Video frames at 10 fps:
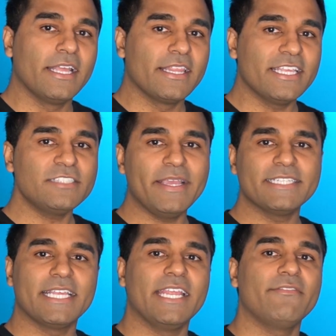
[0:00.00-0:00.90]
This
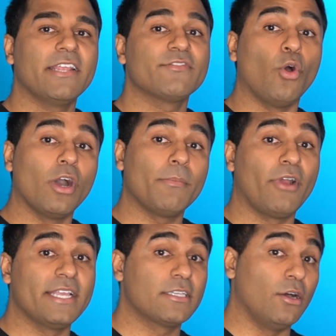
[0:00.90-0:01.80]
means that even if the oil
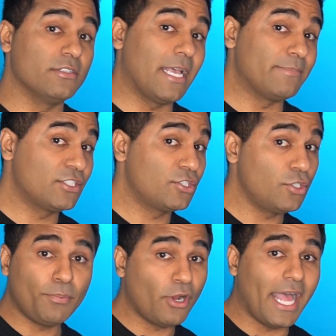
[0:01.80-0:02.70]
price goes up
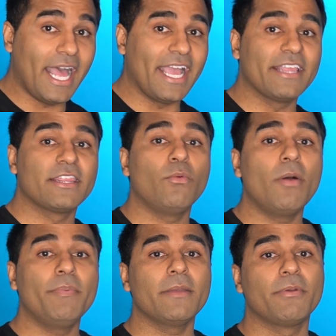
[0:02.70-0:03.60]
super high, there
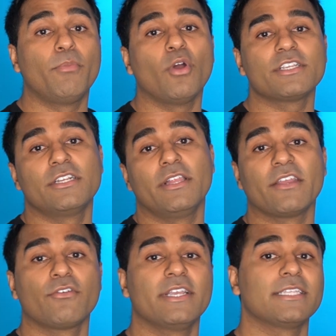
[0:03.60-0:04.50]
won't be a proportional
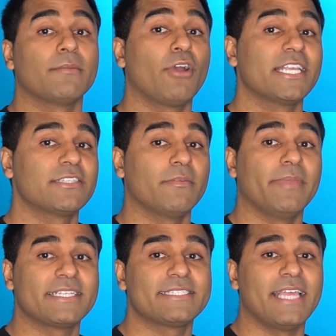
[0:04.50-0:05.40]
increase in the price of a
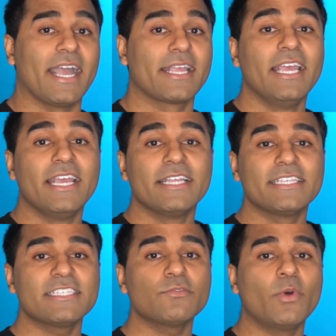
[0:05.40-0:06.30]
big stock.
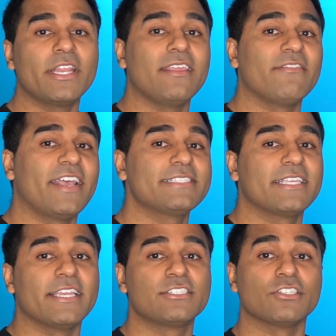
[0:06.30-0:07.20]
This is one of the
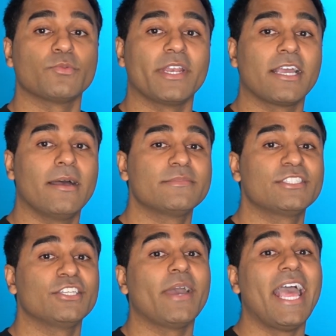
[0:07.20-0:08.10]
investing issues when it comes
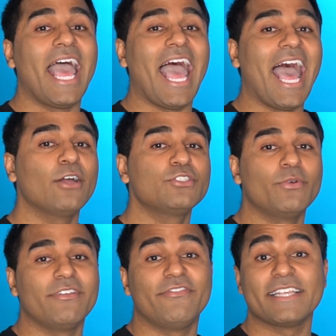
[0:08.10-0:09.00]
to how to
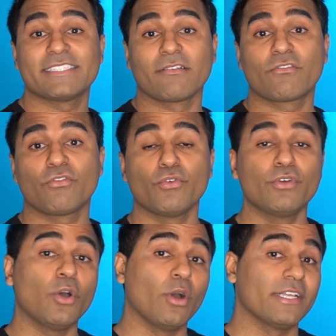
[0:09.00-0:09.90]
invest in
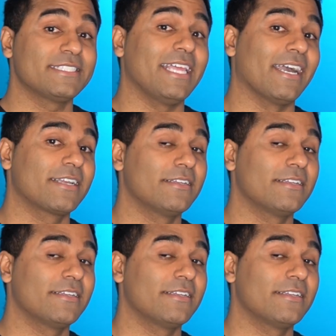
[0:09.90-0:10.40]
crude oil stock.